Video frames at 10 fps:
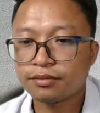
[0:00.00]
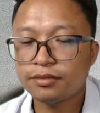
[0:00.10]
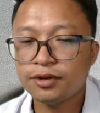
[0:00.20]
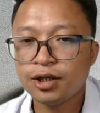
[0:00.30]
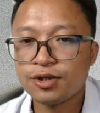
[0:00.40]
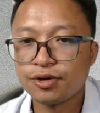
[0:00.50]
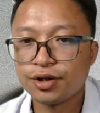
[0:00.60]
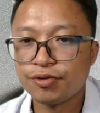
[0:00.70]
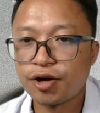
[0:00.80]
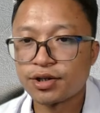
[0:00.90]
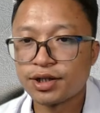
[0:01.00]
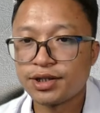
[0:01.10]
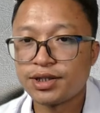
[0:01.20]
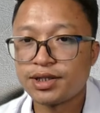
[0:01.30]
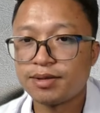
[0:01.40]
so New York
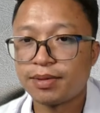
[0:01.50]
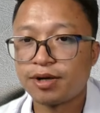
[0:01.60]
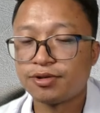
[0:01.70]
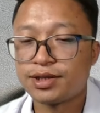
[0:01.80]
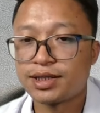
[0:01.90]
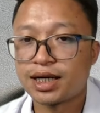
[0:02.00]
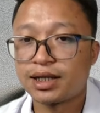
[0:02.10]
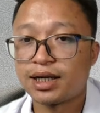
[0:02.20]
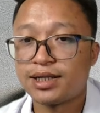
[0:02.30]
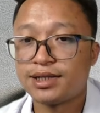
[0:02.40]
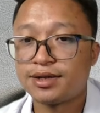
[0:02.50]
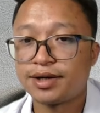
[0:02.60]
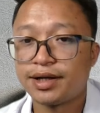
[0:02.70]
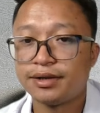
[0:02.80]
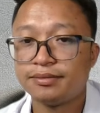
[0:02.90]
session is about to start, guys, all
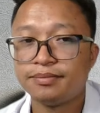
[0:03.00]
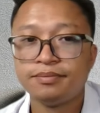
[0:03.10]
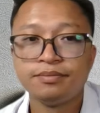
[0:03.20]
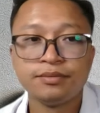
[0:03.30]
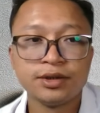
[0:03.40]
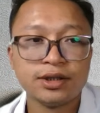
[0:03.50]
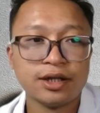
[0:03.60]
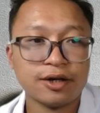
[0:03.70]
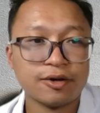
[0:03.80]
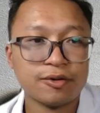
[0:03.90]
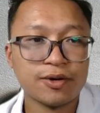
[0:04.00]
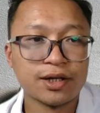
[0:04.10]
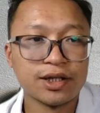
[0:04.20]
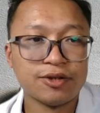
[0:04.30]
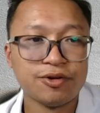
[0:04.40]
right? I don't know what
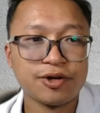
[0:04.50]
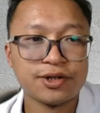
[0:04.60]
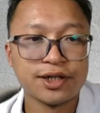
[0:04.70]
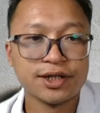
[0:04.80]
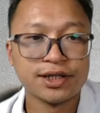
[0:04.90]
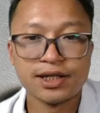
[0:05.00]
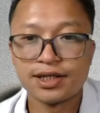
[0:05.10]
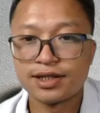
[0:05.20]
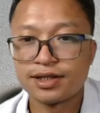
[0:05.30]
the New York session does.